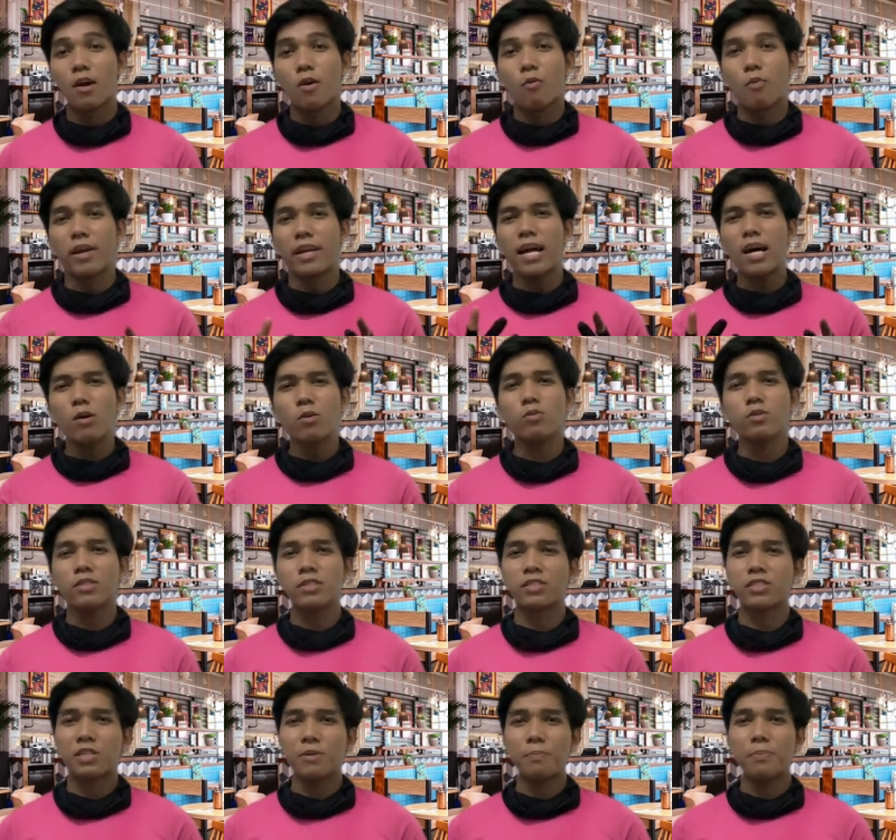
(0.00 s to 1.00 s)
When I
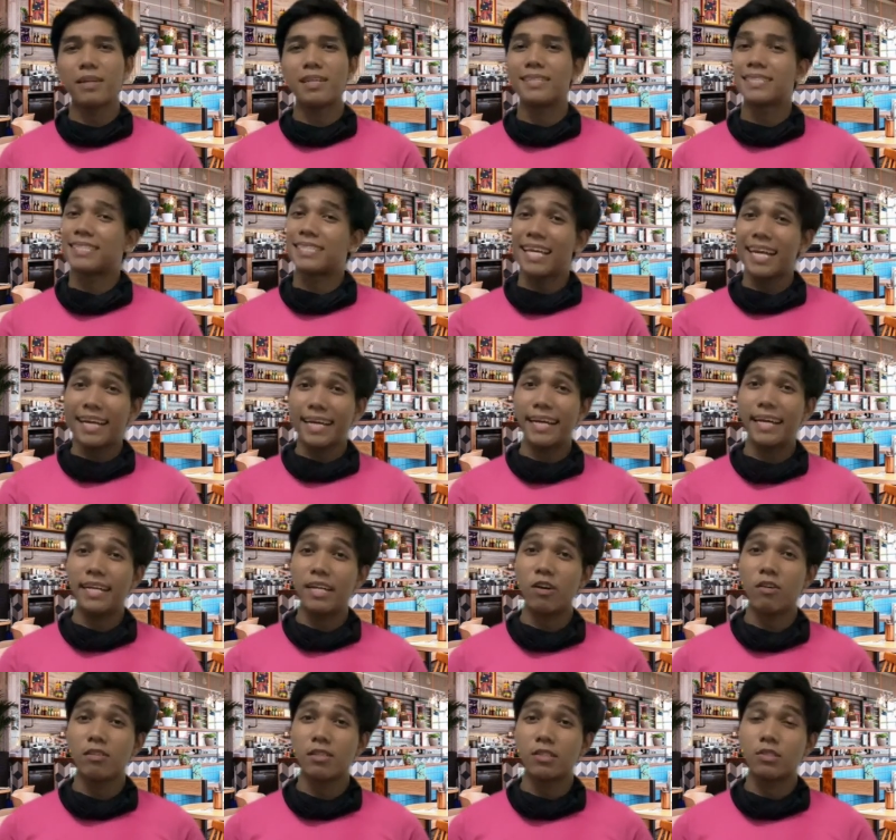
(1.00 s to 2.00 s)
was shipping the
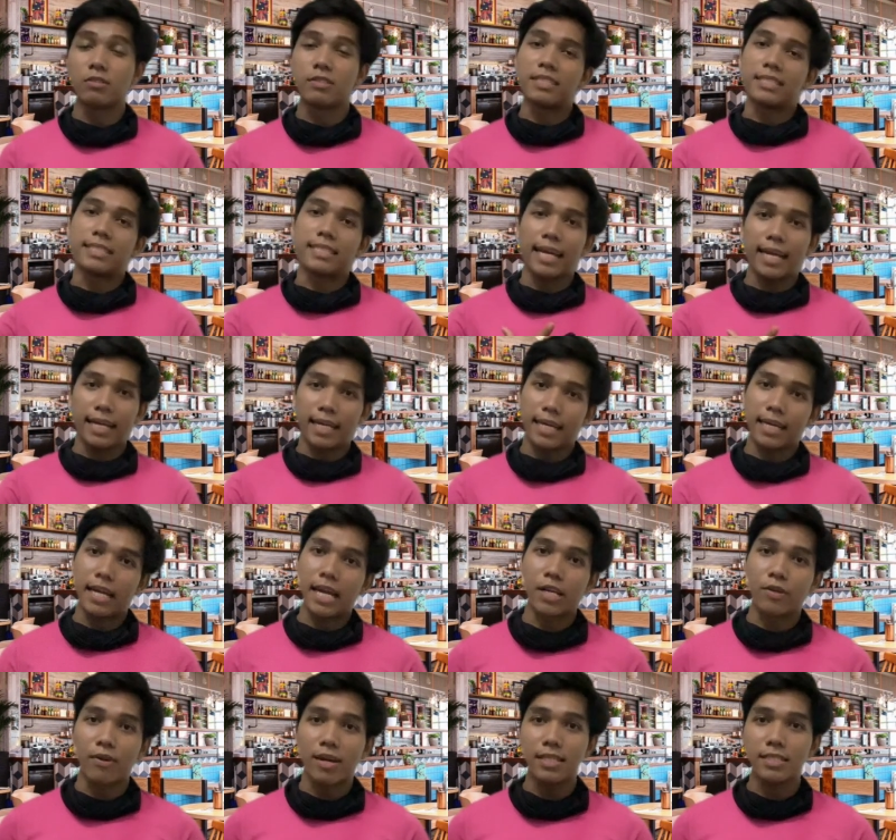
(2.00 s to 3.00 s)
second order to the second
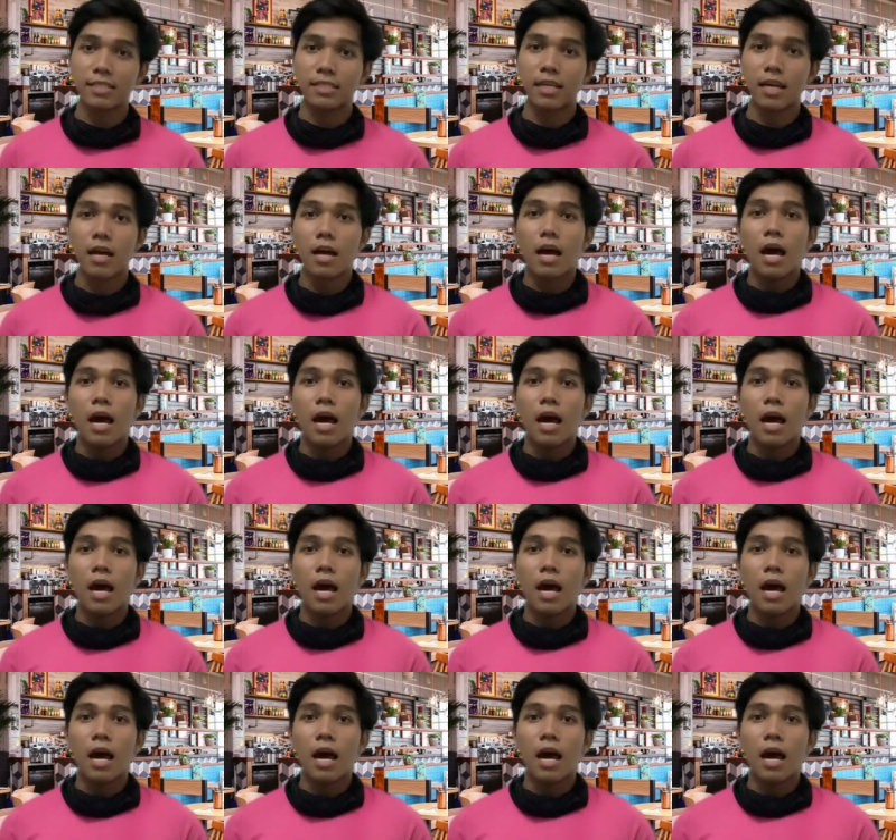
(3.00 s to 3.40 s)
address,